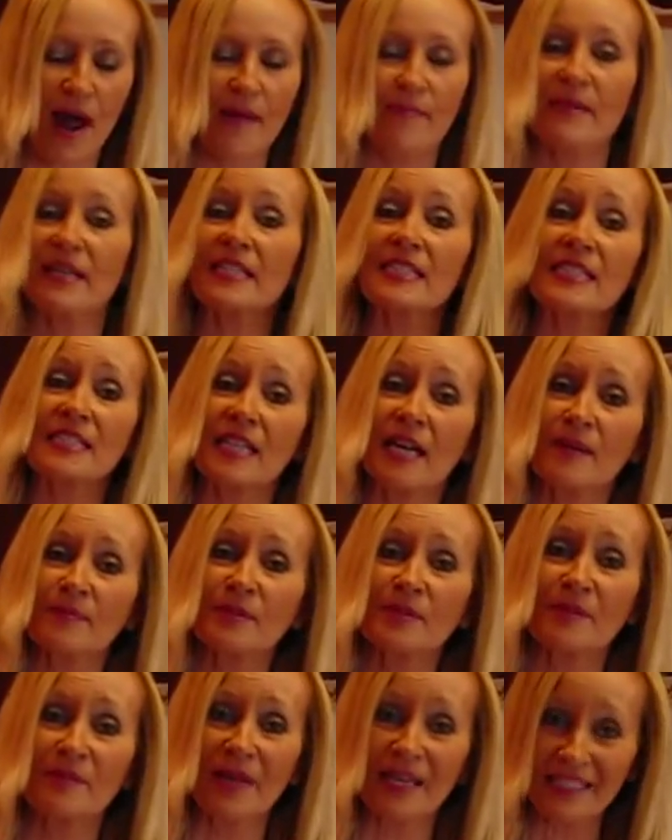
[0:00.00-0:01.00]
I mixed up
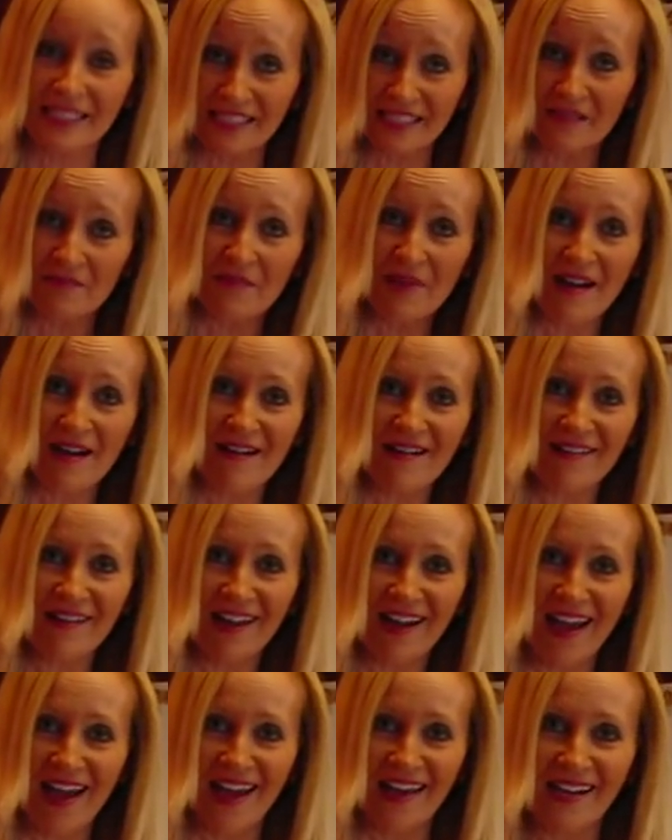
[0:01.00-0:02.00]
some instant milk,
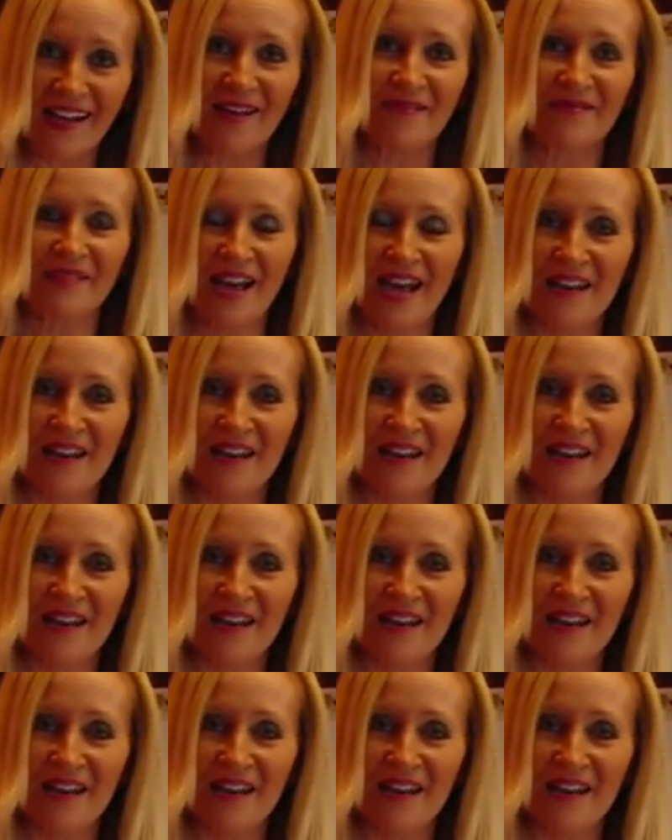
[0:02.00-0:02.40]
and I,